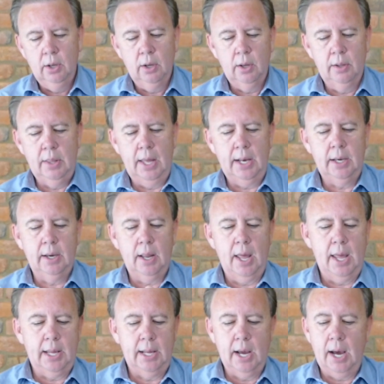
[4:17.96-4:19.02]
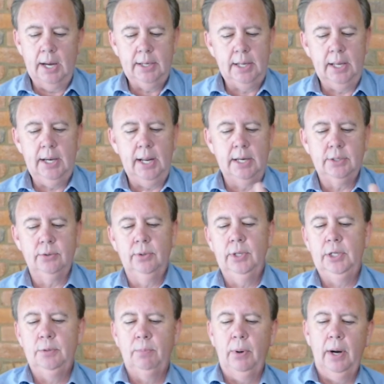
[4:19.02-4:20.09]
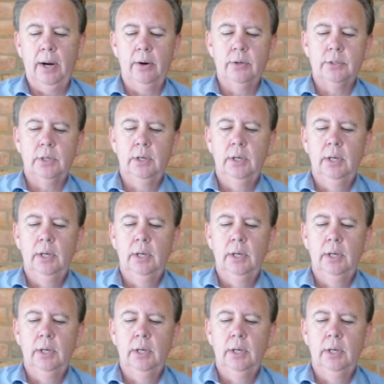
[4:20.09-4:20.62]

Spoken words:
that, hey, God did answer these prayers.